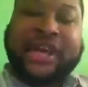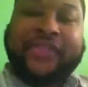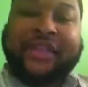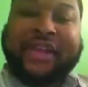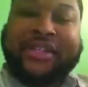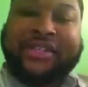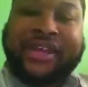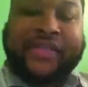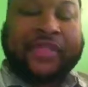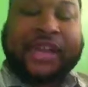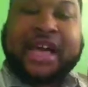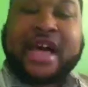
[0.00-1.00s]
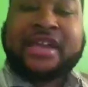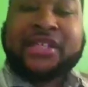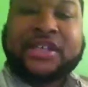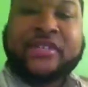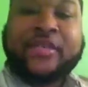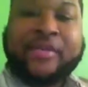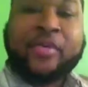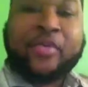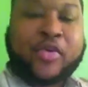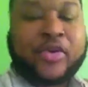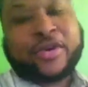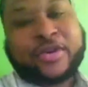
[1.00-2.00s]
you have to allow yourself to be
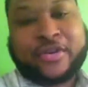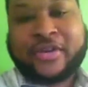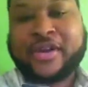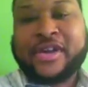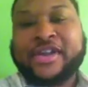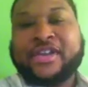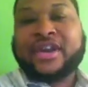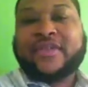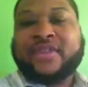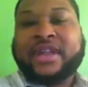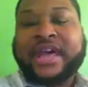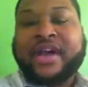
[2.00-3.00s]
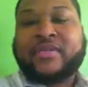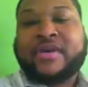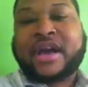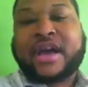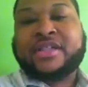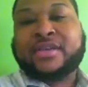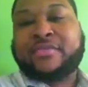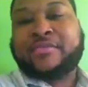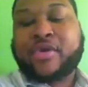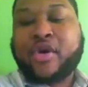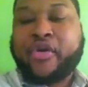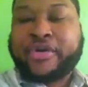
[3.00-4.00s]
watered. You have to allow God to
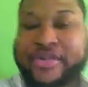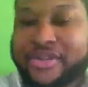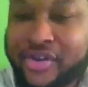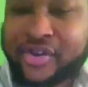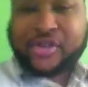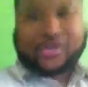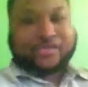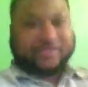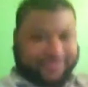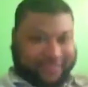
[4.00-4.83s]
pour into you.